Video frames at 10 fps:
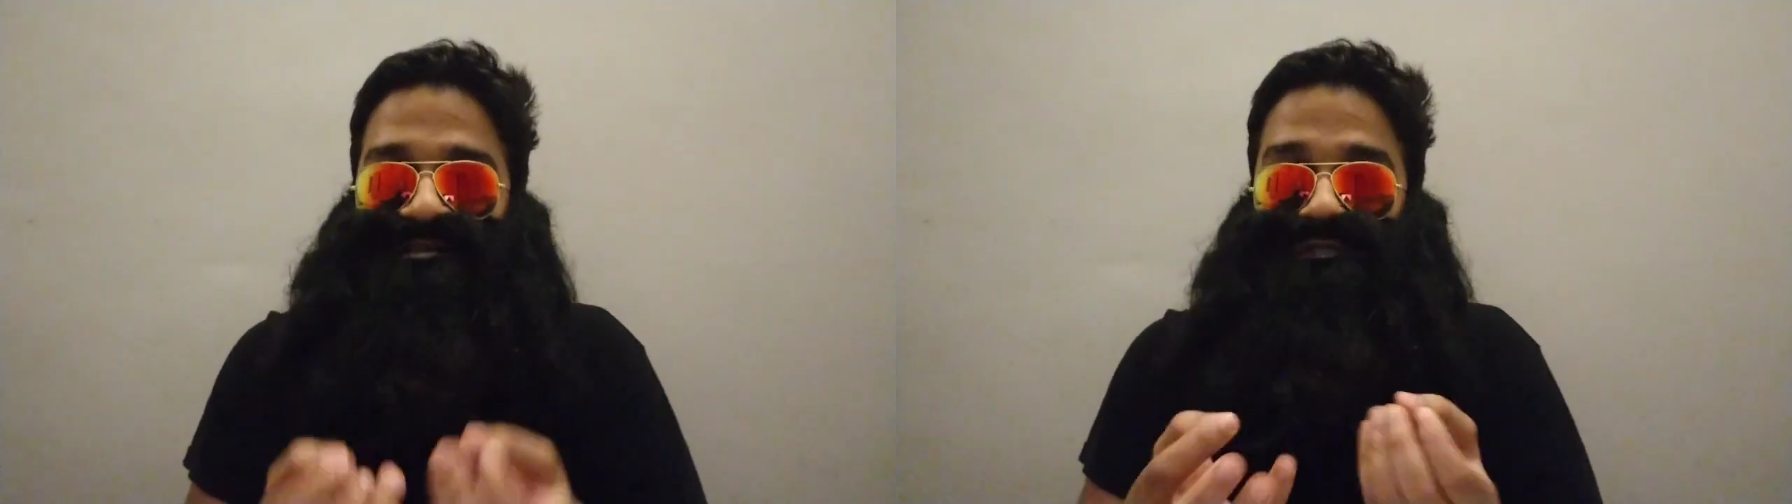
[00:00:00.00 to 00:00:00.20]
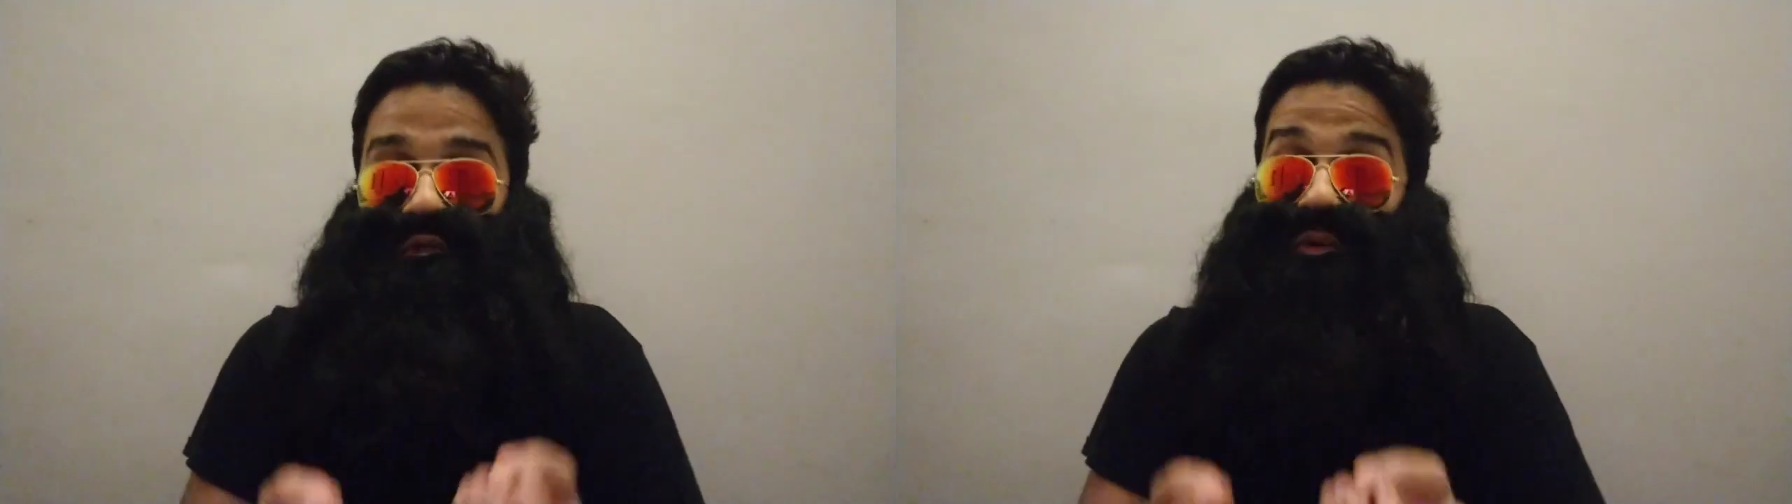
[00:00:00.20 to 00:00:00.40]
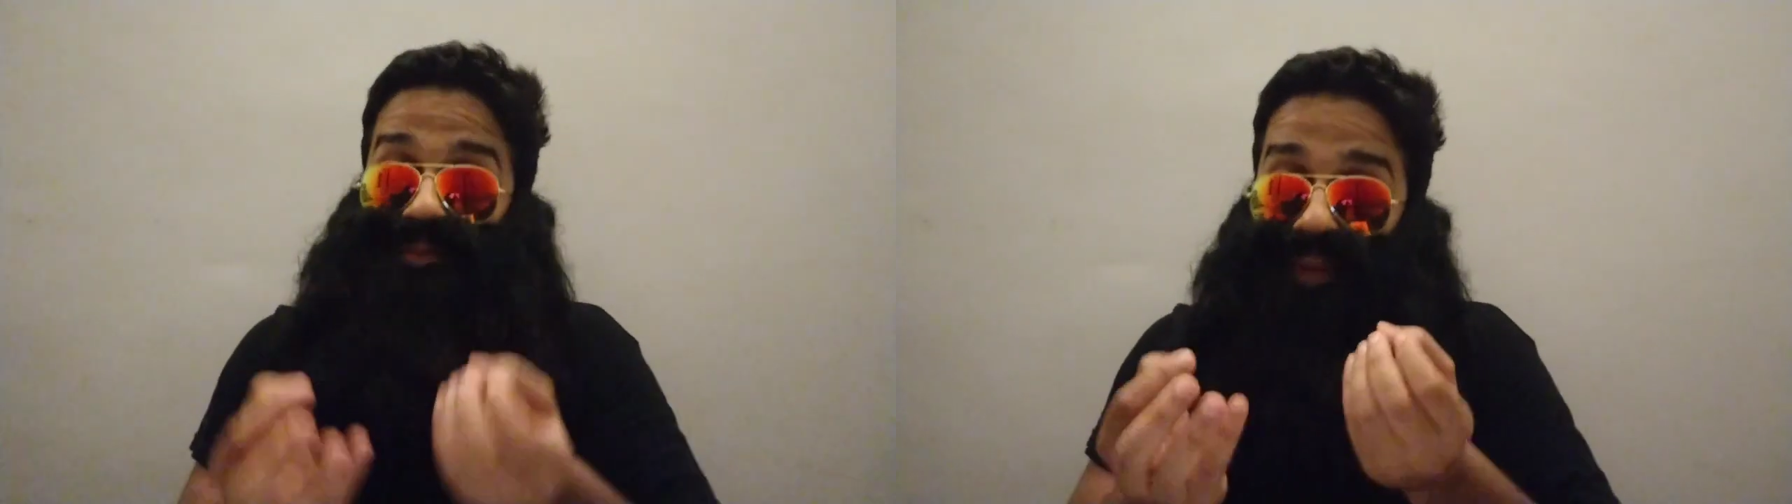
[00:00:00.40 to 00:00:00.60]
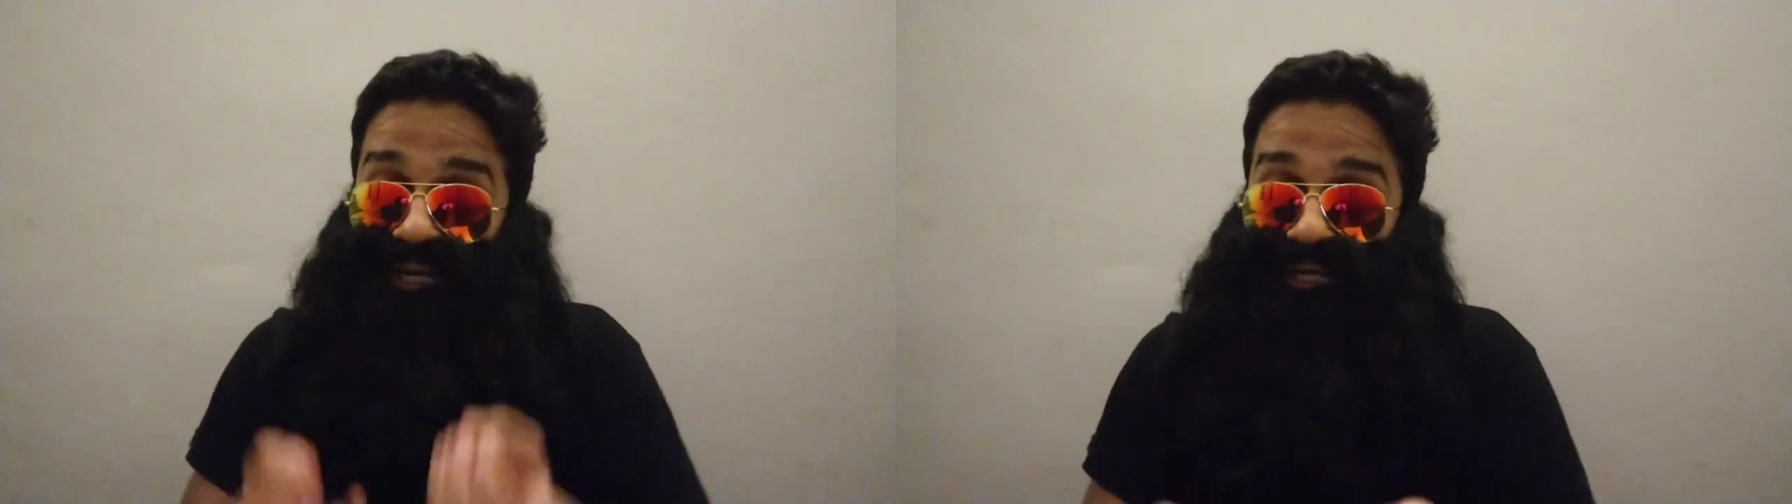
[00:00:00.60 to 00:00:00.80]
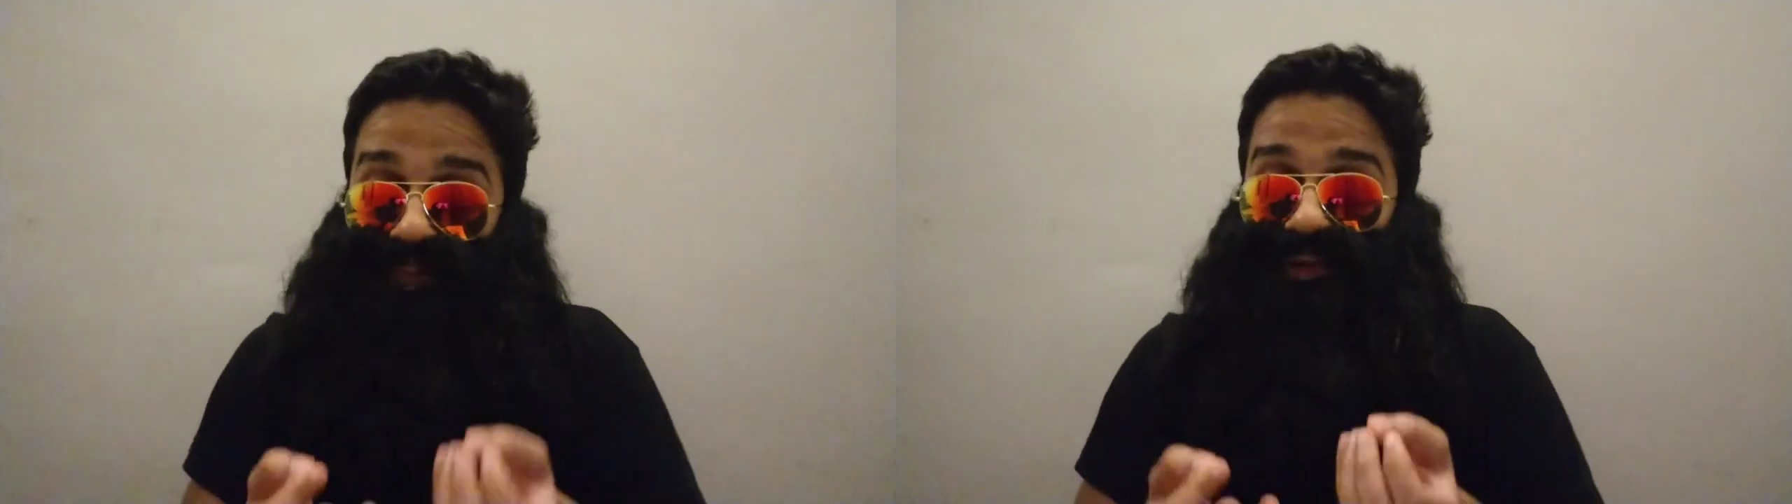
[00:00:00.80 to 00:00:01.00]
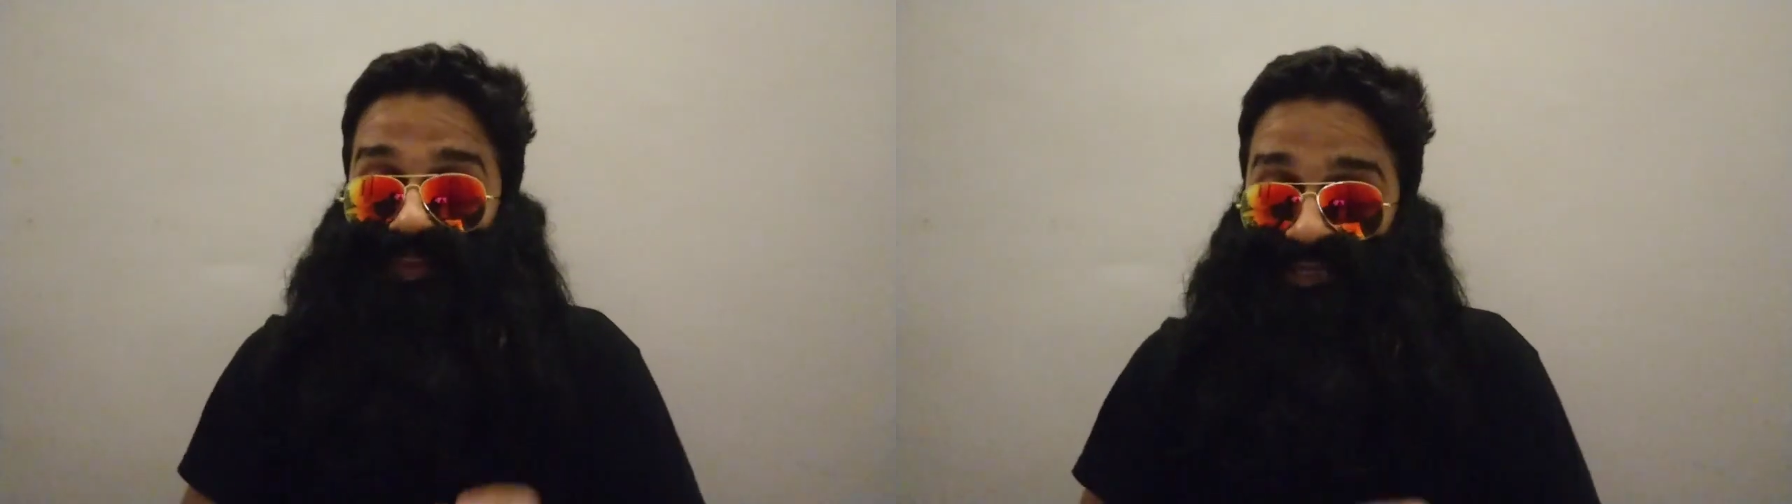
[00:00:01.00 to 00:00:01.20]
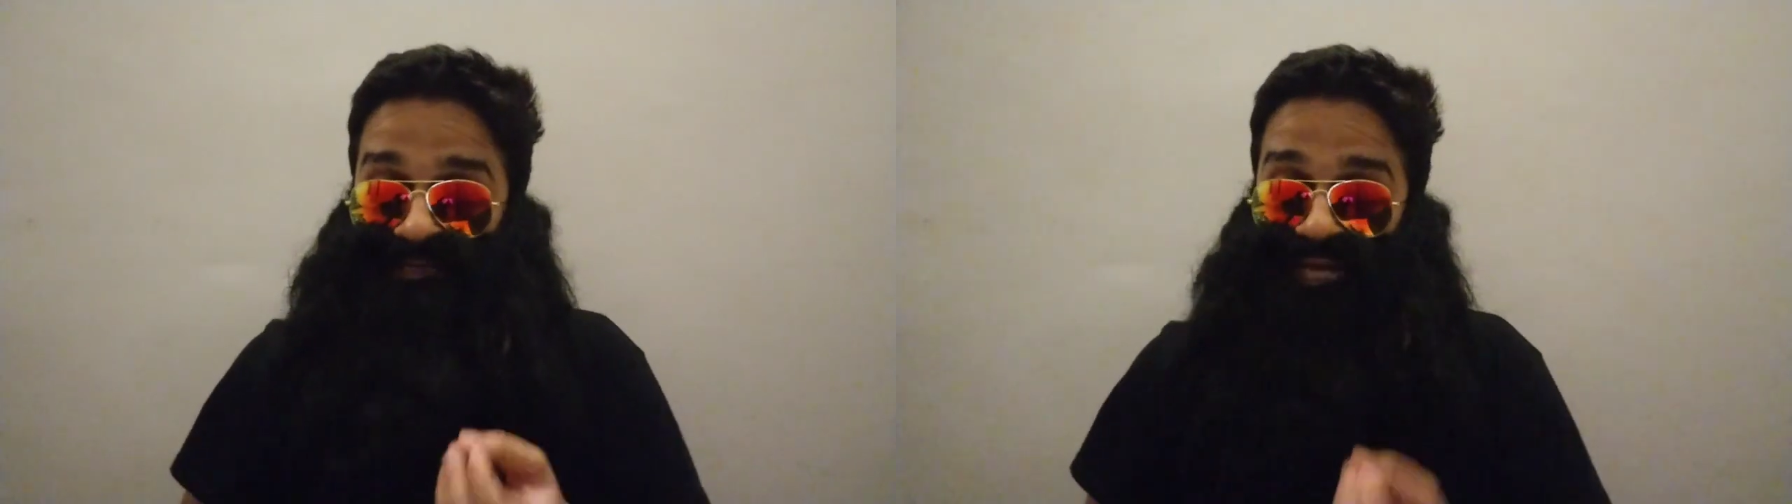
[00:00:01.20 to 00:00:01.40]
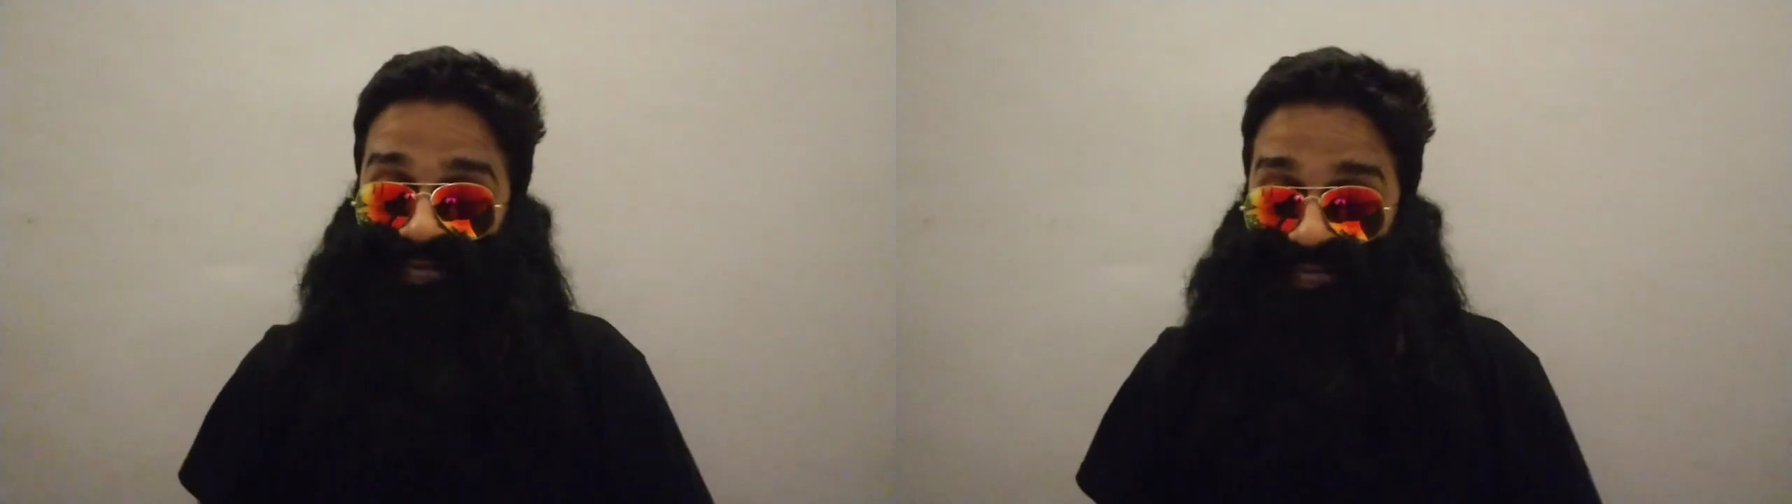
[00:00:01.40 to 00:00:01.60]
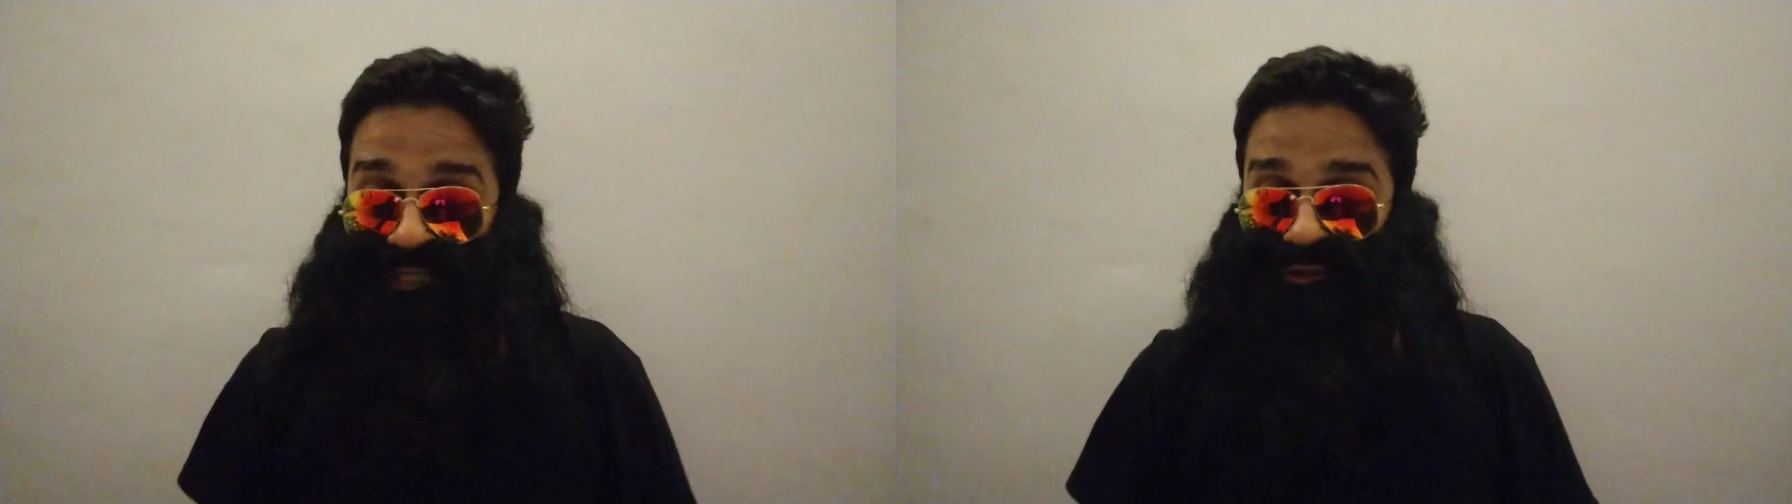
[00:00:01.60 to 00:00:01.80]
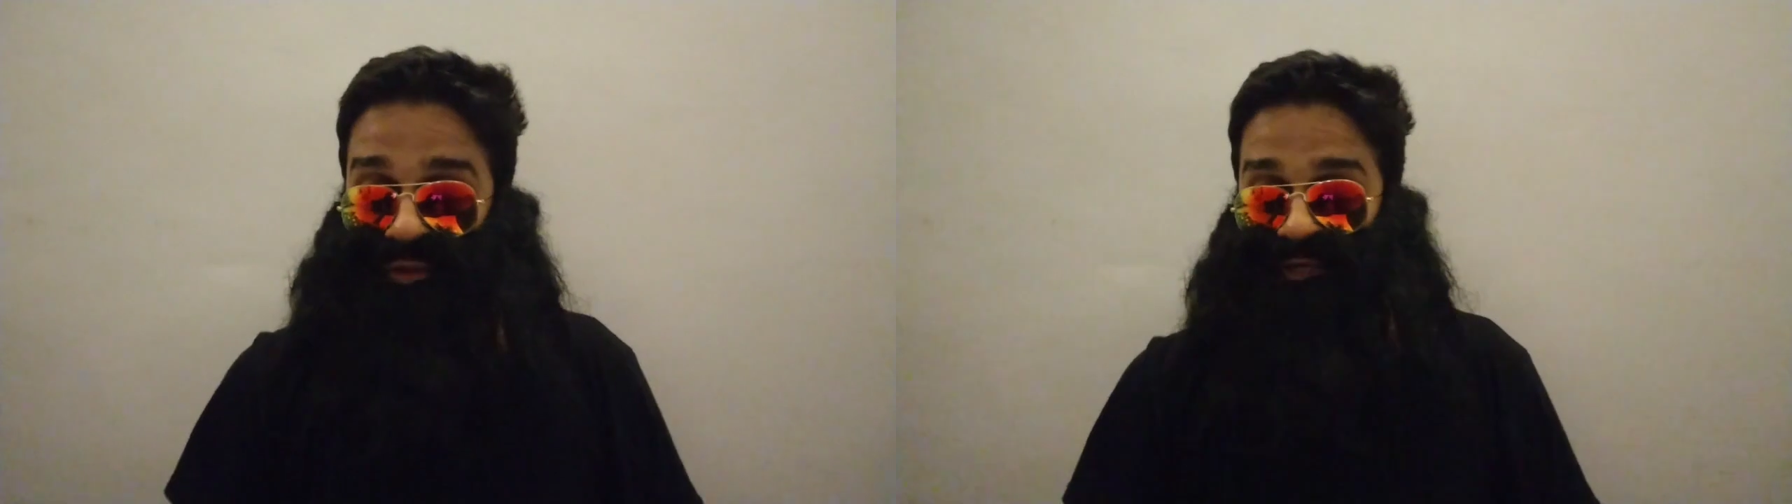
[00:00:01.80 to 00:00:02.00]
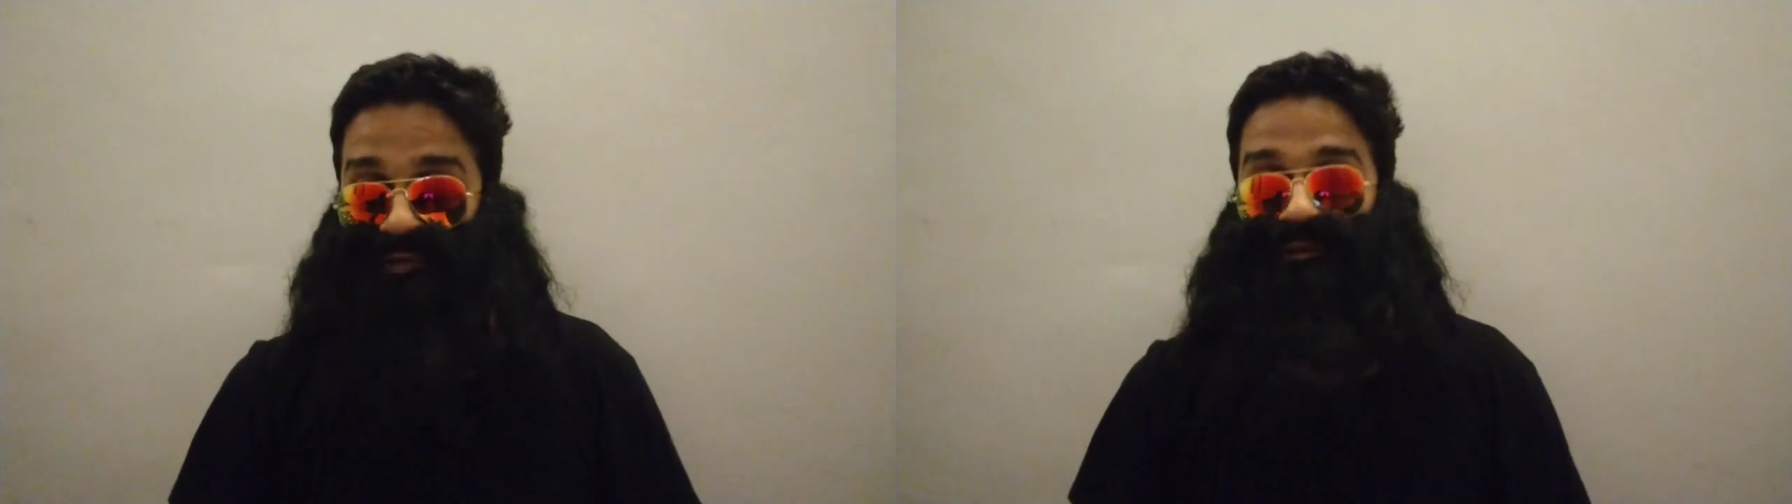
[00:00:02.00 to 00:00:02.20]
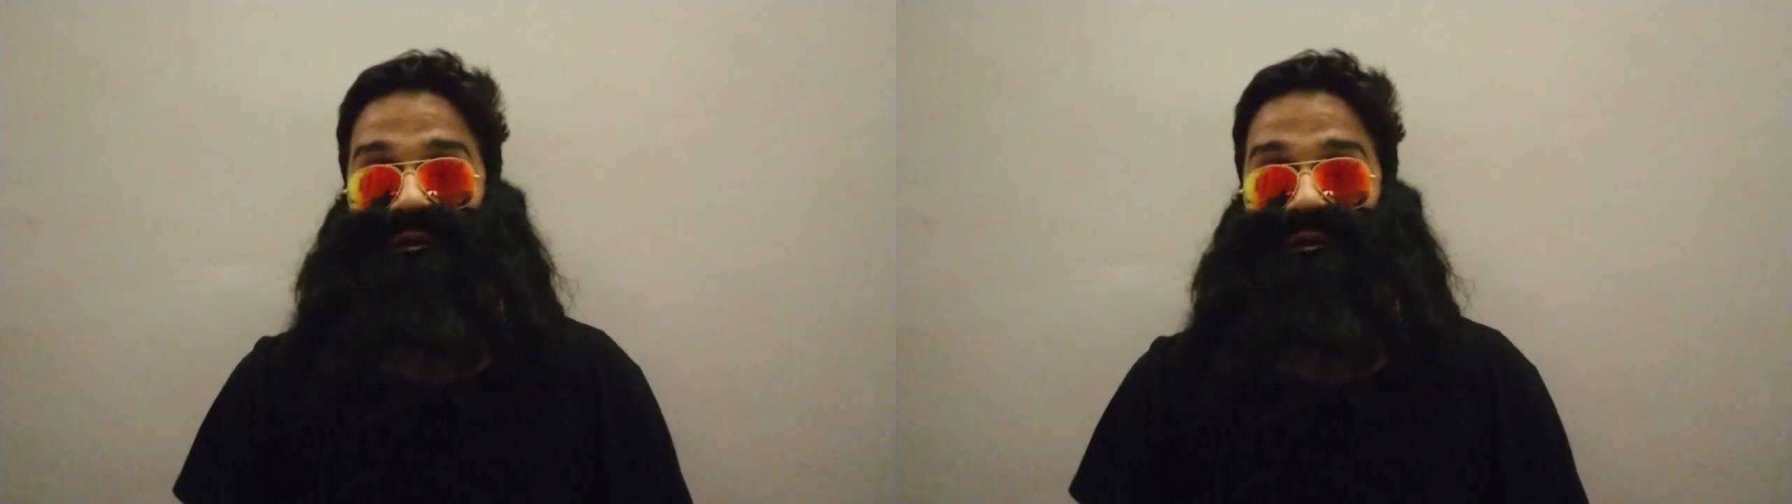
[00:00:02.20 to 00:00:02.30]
So multiple personality disorder.